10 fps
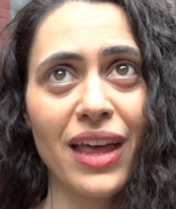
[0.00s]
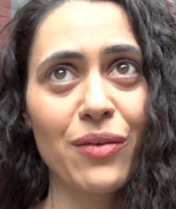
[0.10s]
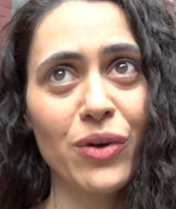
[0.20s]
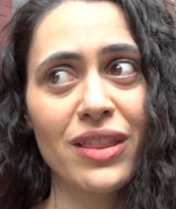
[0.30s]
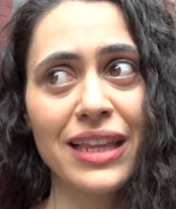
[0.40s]

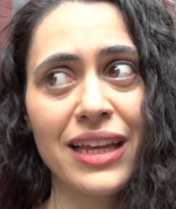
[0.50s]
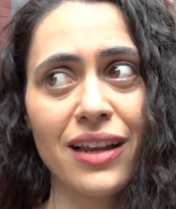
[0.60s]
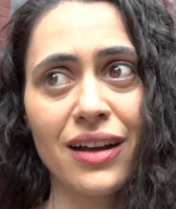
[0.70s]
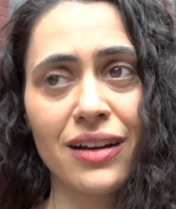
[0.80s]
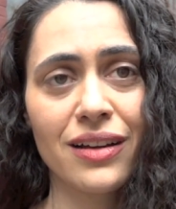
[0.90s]
And with
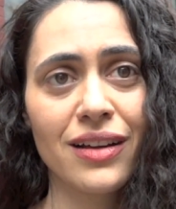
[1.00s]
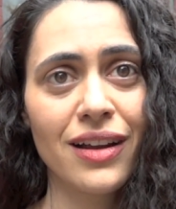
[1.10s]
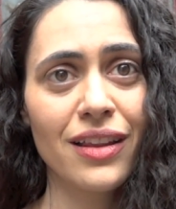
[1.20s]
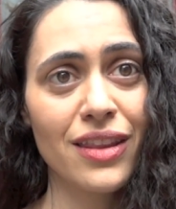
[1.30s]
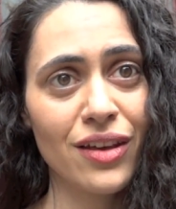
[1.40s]
Lila,
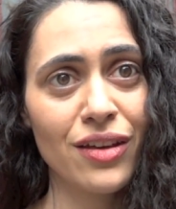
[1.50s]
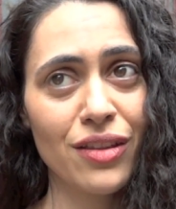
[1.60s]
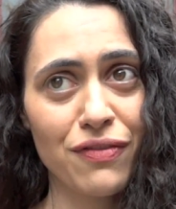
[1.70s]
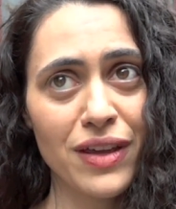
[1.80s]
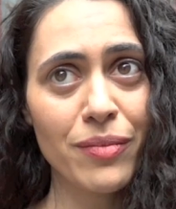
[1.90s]

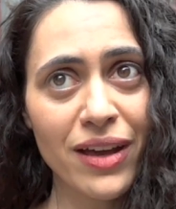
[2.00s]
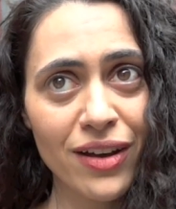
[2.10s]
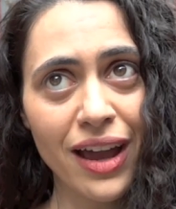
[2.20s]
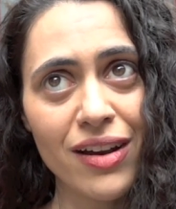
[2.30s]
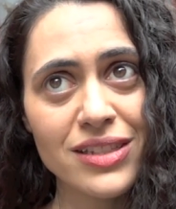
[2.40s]
the female
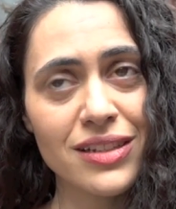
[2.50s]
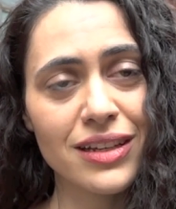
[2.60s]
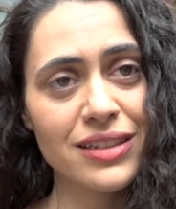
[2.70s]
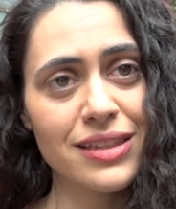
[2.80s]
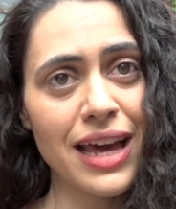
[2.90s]

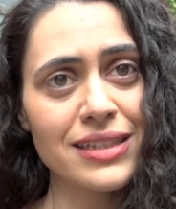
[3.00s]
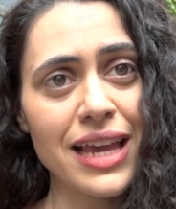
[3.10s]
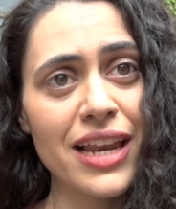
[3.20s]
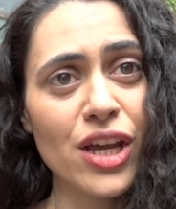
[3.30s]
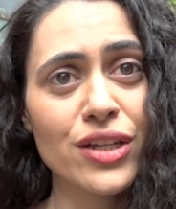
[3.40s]
character, that's
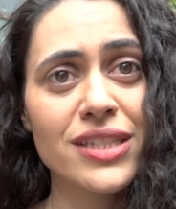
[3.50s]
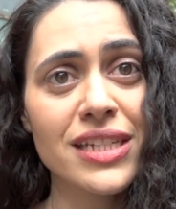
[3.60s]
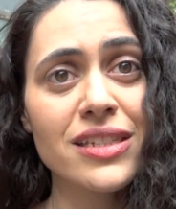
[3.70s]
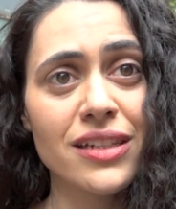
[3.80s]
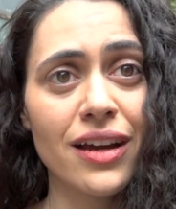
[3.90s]
Elio's
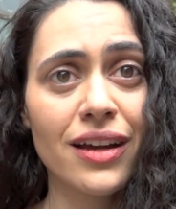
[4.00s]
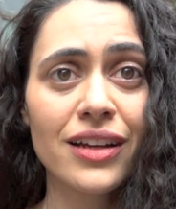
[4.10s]
sister.